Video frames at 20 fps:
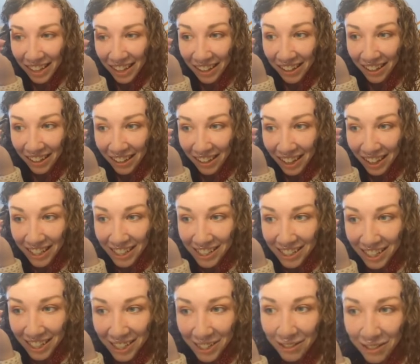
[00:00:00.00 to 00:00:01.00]
A
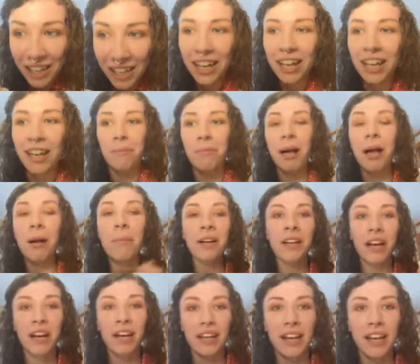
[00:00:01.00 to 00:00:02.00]
nutcase. That's what I am. I'm
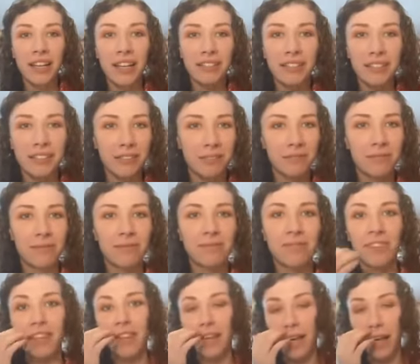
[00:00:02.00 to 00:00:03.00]
a nutcase
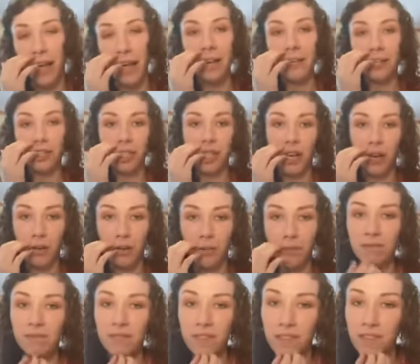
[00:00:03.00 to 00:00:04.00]
in a
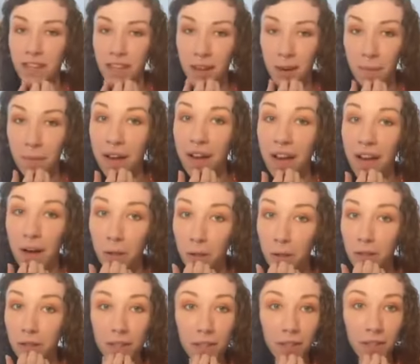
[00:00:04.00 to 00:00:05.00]
shell in my
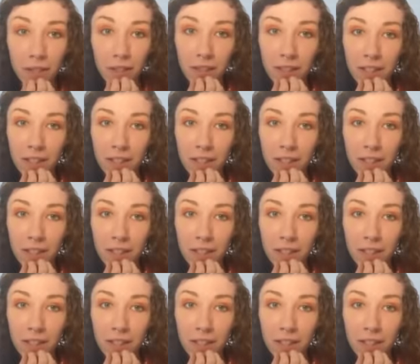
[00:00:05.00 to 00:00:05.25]
house.